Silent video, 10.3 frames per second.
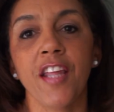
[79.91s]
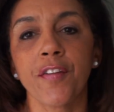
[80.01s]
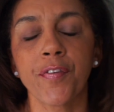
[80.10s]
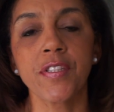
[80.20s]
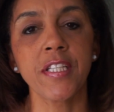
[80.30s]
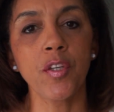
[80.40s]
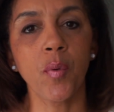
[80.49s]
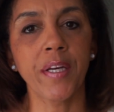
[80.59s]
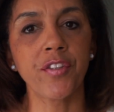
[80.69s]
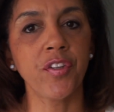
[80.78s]
The first thing you
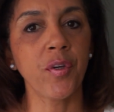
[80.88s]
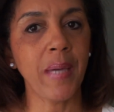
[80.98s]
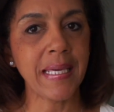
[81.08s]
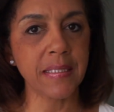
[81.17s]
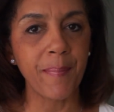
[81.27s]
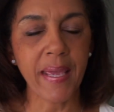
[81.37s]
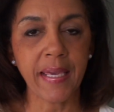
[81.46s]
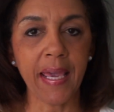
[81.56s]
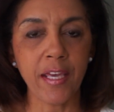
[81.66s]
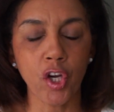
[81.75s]
want to do is
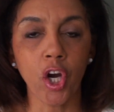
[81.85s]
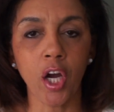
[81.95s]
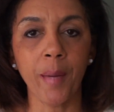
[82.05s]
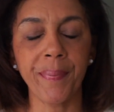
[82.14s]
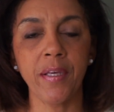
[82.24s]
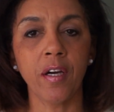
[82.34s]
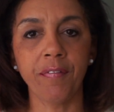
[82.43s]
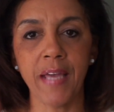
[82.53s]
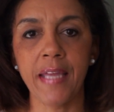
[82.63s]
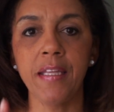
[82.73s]
make a copy
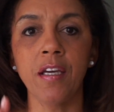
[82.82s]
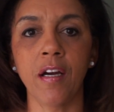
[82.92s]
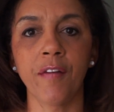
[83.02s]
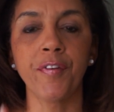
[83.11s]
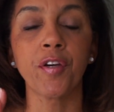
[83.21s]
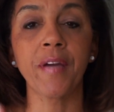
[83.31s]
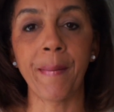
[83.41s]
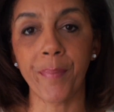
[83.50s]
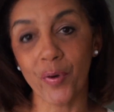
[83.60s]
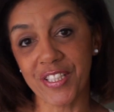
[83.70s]
of any of your
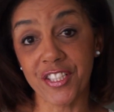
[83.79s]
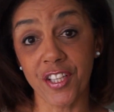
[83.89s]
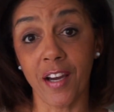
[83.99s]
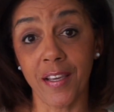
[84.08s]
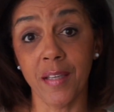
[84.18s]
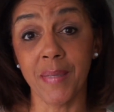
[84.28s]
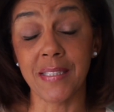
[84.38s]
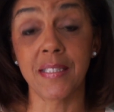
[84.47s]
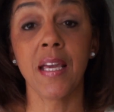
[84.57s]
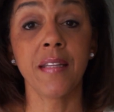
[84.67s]
important
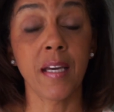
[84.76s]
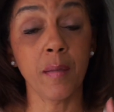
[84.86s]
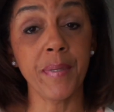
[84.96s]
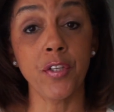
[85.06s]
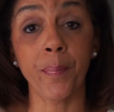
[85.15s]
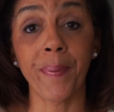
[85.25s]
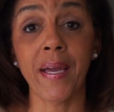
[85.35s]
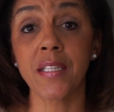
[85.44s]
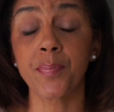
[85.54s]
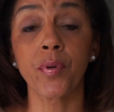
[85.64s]
documents. That'll be your
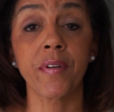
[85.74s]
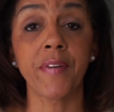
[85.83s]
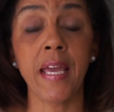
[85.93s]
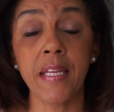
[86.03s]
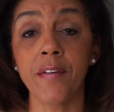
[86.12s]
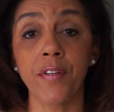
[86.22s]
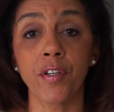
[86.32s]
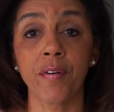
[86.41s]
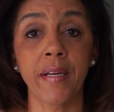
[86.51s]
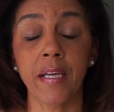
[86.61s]
passport or any of
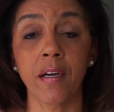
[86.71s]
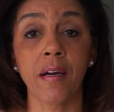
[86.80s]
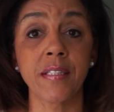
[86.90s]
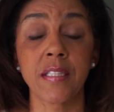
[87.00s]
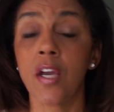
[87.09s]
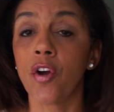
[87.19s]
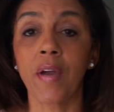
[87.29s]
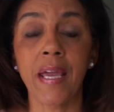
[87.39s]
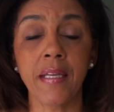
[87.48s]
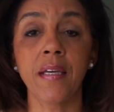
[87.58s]
your credit cards
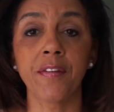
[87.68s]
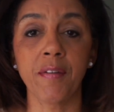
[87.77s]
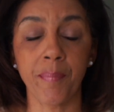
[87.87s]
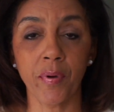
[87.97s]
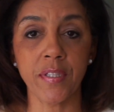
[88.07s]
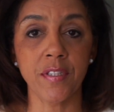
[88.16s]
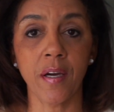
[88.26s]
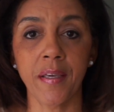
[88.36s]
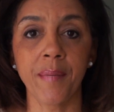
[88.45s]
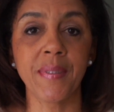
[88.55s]
or any other important
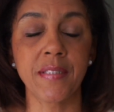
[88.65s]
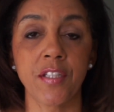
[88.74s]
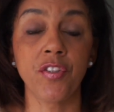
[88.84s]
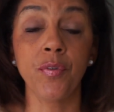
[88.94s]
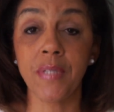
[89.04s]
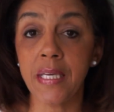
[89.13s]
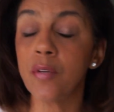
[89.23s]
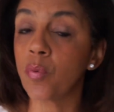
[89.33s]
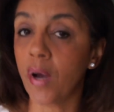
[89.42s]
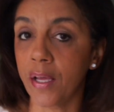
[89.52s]
documents that you
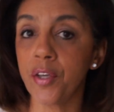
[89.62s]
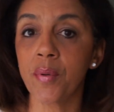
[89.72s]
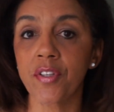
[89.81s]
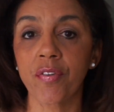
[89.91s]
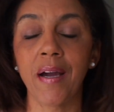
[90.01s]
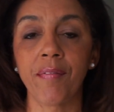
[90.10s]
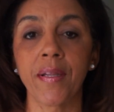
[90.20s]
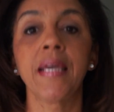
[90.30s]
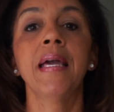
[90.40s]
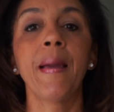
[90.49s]
need while you are
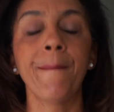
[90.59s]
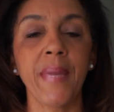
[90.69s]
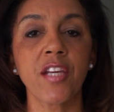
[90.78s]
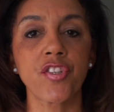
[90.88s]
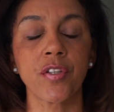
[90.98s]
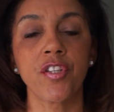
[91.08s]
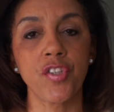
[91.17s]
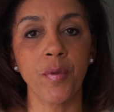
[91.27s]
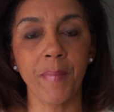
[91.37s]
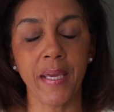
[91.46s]
traveling. Make sure
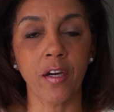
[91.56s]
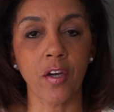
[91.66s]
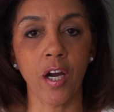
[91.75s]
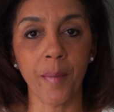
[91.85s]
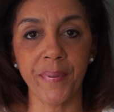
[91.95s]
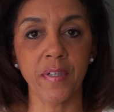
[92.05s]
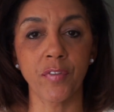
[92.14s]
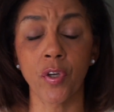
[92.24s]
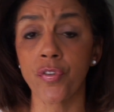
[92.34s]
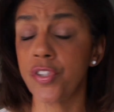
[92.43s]
that you make a copy
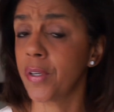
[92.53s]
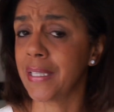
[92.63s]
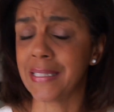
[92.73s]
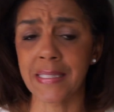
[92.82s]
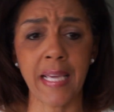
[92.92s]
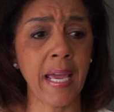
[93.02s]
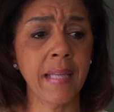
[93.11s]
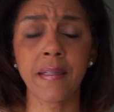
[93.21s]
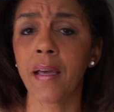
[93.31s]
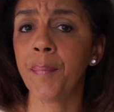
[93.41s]
of those. You can
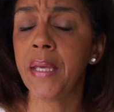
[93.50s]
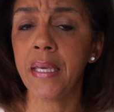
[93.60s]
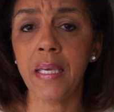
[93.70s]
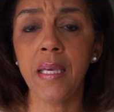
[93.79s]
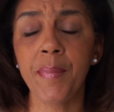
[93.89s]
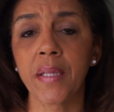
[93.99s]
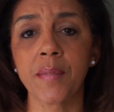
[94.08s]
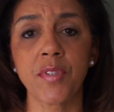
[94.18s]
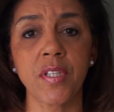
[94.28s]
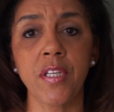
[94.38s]
scan them, email
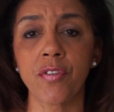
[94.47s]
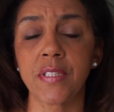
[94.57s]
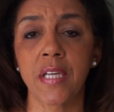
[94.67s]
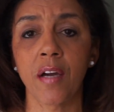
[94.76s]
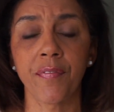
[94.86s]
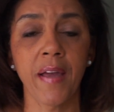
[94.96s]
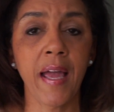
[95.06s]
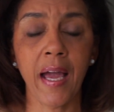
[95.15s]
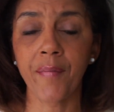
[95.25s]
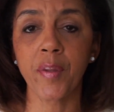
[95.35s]
them to yourself,
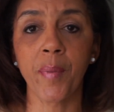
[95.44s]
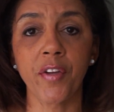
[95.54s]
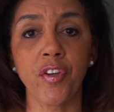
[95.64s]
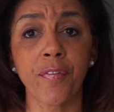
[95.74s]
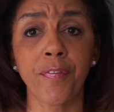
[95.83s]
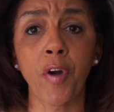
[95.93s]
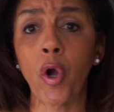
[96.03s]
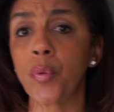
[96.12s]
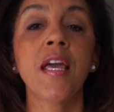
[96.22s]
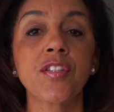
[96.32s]
have them on your
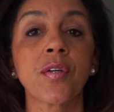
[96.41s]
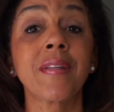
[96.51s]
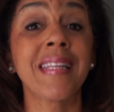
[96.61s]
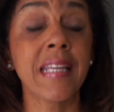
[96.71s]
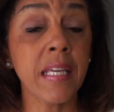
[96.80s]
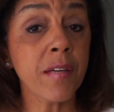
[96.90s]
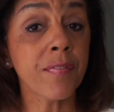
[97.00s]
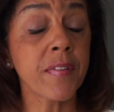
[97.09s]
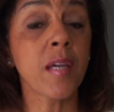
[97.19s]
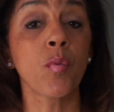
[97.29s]
phone so that
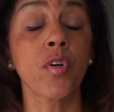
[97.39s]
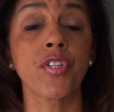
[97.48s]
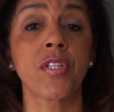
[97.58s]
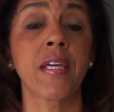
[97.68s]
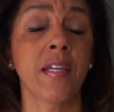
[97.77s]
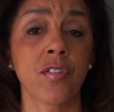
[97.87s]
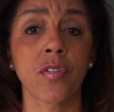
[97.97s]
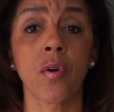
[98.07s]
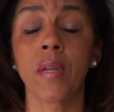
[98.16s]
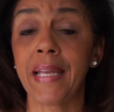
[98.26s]
if they were to get
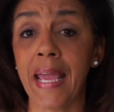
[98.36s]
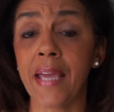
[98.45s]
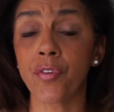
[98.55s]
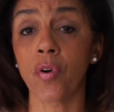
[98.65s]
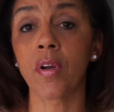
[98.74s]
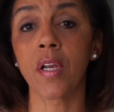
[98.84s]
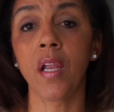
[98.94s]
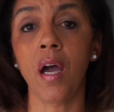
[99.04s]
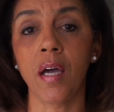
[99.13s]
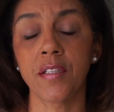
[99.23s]
stolen and or
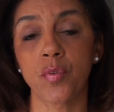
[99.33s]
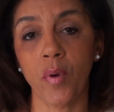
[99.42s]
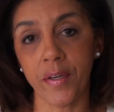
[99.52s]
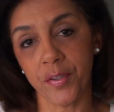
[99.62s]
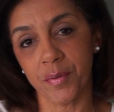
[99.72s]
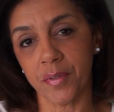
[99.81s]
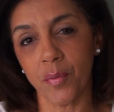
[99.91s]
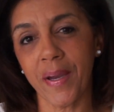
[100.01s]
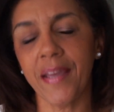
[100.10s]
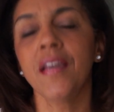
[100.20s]
lost while you're
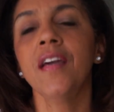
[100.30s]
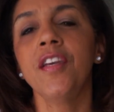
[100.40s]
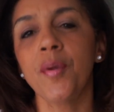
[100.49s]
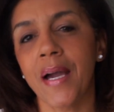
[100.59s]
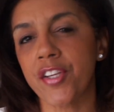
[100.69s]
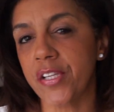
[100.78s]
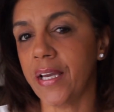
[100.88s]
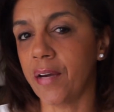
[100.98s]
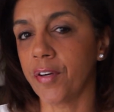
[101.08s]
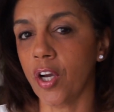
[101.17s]
away, you actually
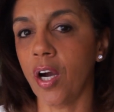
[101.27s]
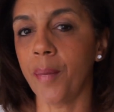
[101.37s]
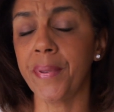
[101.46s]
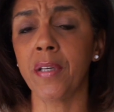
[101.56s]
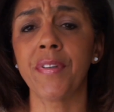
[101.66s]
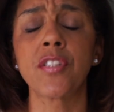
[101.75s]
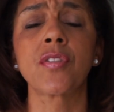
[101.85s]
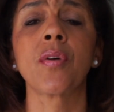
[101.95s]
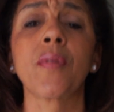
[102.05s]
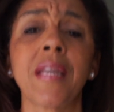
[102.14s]
have a copy of it
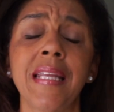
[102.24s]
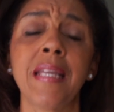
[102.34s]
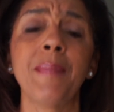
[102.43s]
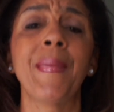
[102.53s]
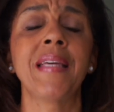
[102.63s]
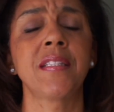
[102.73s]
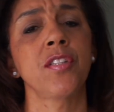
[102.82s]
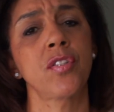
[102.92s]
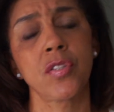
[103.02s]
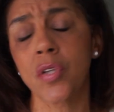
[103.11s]
so that it makes
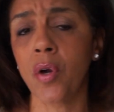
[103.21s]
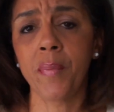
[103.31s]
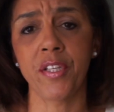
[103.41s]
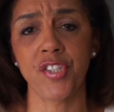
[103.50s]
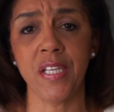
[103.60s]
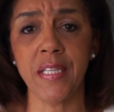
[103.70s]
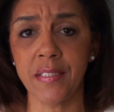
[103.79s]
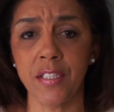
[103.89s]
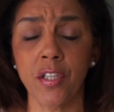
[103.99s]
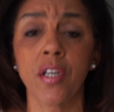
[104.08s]
it so much
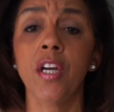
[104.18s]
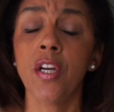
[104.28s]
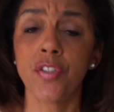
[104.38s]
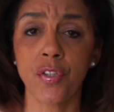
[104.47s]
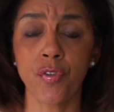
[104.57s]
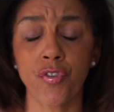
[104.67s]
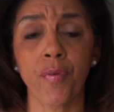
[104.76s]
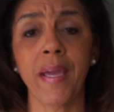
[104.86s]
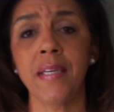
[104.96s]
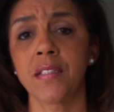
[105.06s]
easier to
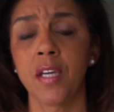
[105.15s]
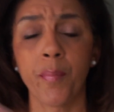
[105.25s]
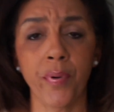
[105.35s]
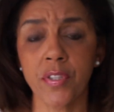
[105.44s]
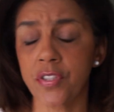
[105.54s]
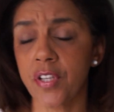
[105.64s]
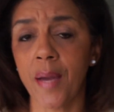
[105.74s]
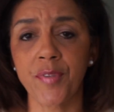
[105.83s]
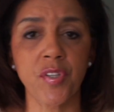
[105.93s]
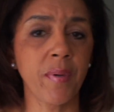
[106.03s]
trace, put a
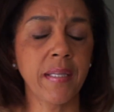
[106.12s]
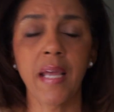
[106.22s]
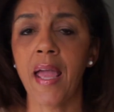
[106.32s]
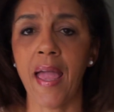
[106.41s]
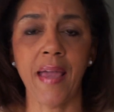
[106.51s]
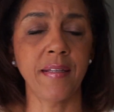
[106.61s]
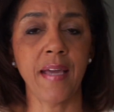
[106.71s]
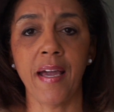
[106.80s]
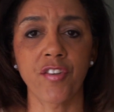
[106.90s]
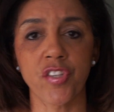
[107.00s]
stop to it, and
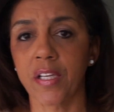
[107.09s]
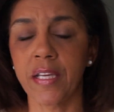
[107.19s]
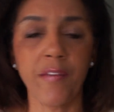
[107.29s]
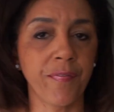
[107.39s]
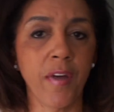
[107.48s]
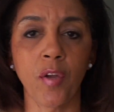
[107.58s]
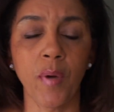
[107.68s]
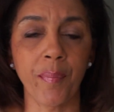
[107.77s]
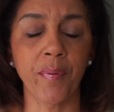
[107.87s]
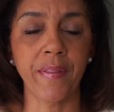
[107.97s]
actually
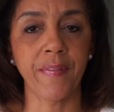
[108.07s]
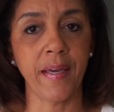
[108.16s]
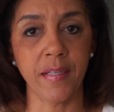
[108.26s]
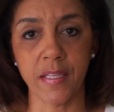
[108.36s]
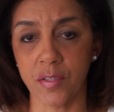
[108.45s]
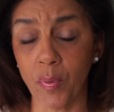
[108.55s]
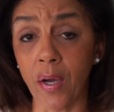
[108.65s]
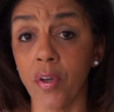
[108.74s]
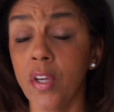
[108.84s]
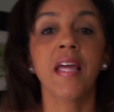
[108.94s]
follow up with that as
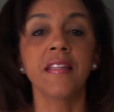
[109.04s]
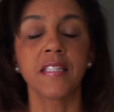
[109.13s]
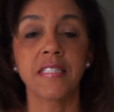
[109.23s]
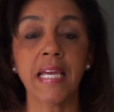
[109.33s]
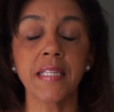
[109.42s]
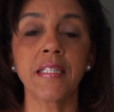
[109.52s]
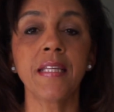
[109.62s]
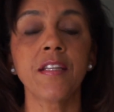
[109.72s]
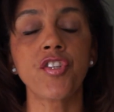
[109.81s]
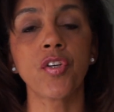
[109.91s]
well. The second
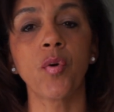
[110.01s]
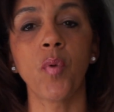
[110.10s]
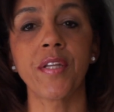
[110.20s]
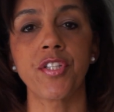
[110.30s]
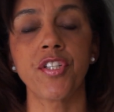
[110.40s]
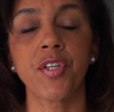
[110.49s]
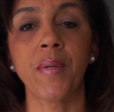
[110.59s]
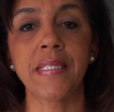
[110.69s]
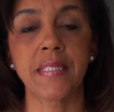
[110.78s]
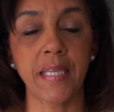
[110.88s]
thing that you'll want to do
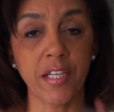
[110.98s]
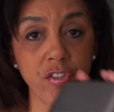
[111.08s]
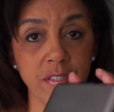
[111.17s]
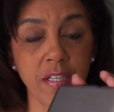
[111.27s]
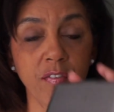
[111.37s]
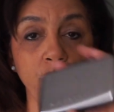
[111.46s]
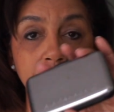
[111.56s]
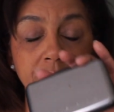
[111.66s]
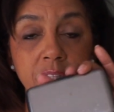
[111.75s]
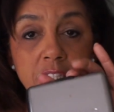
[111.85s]
is to get yourself
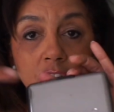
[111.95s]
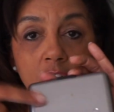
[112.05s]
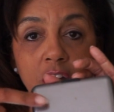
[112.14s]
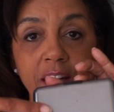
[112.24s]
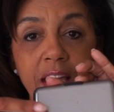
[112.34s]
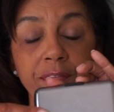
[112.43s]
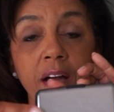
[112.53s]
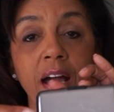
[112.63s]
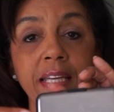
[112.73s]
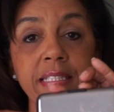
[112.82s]
one of these
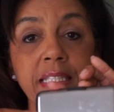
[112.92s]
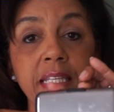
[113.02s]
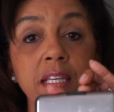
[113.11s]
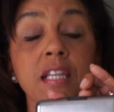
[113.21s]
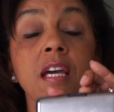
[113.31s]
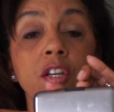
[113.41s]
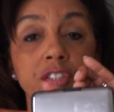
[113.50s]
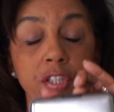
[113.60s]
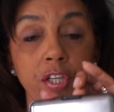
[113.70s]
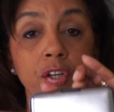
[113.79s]
RFID
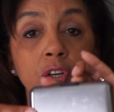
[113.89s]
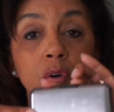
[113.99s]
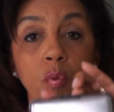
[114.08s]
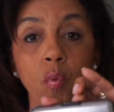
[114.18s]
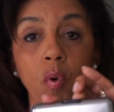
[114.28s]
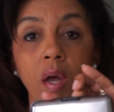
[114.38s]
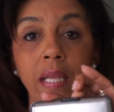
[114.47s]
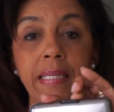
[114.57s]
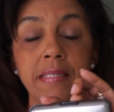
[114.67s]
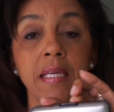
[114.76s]
secure
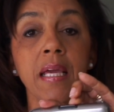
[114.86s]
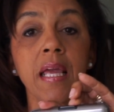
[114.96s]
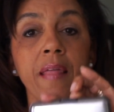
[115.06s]
wallets.